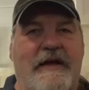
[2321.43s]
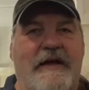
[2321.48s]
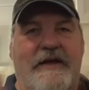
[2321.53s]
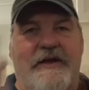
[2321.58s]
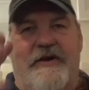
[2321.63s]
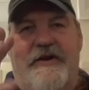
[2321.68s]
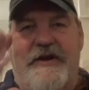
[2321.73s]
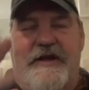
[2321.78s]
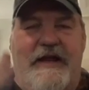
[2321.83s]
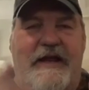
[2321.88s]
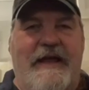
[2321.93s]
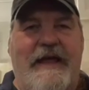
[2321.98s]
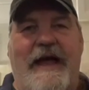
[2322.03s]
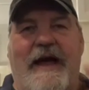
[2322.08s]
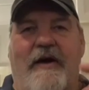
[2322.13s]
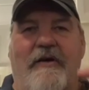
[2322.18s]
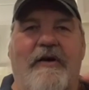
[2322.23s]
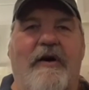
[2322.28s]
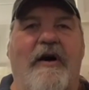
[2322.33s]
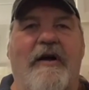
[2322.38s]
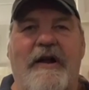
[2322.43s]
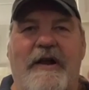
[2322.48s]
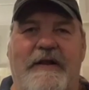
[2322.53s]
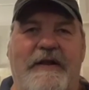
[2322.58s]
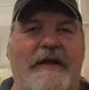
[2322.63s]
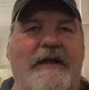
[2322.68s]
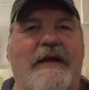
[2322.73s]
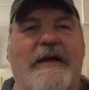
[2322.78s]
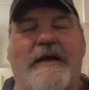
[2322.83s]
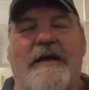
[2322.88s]
you know you can count on, and
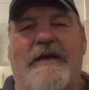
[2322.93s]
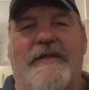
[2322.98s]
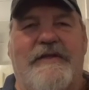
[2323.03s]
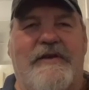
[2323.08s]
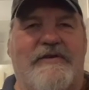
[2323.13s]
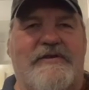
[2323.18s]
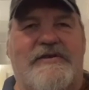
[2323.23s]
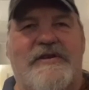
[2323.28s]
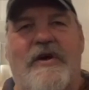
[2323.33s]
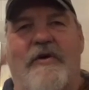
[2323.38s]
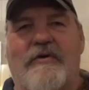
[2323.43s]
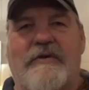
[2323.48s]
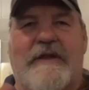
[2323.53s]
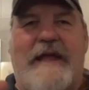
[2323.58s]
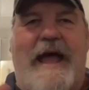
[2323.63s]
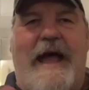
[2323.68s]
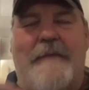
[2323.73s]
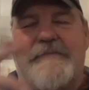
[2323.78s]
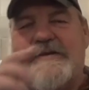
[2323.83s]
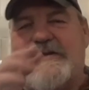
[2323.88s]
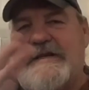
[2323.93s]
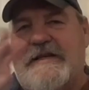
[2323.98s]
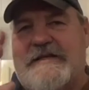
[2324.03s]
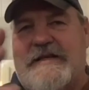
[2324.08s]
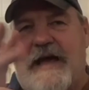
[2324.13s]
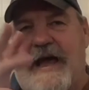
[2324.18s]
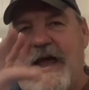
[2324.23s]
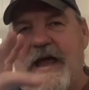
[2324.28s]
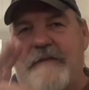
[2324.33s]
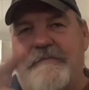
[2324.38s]
there's no lapse in
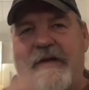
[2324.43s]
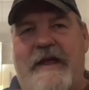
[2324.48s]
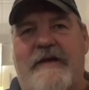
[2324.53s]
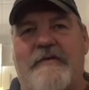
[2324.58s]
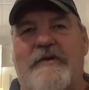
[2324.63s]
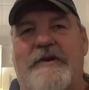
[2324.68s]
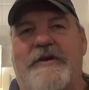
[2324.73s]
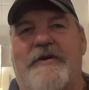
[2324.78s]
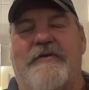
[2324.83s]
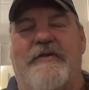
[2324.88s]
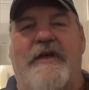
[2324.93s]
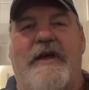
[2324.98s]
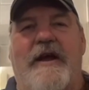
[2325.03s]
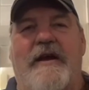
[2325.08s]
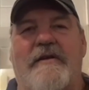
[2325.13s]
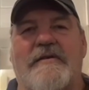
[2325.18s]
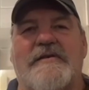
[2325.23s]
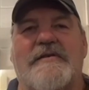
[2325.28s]
timing when you're there.